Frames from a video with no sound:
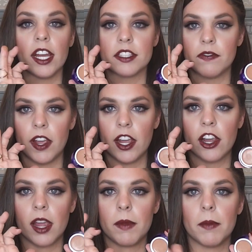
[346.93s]
It's
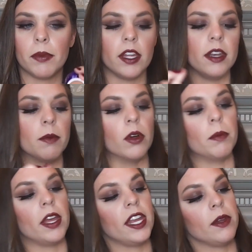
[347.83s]
very creamy and blendable,
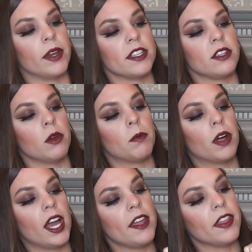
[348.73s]
but anyways, you
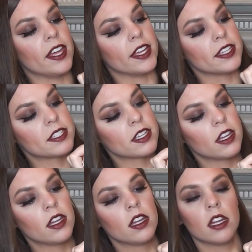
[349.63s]
apply this
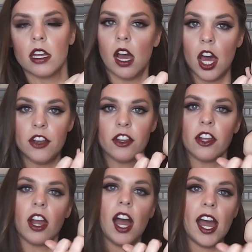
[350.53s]
under
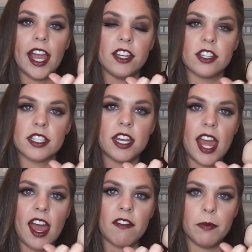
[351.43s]
your eye just in a
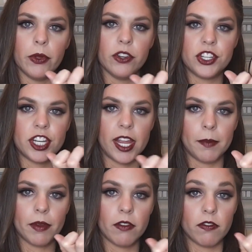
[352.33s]
half moon
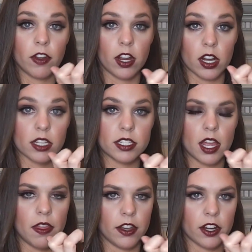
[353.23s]
shape first,
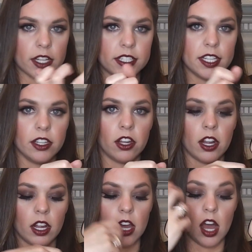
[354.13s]
and then your
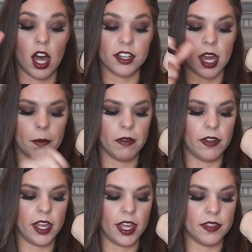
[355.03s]
concealer on top of
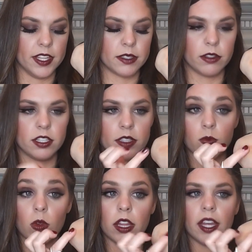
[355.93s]
it, and this will just
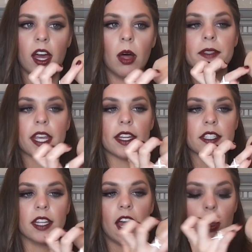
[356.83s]
really helps
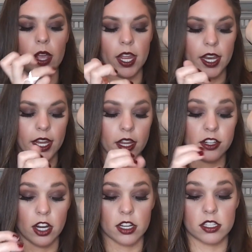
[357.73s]
cancel out any
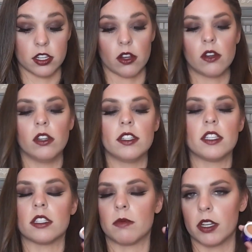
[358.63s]
dark circles,
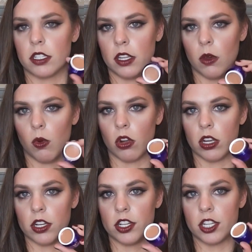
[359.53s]
especially the
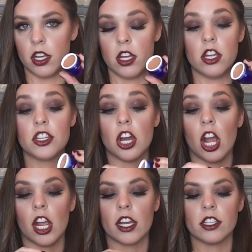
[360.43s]
orange
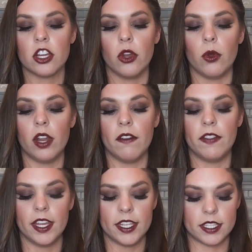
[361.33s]
dark tone of
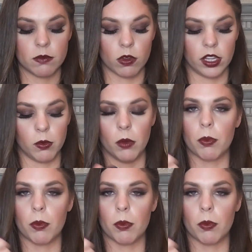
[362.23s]
this really will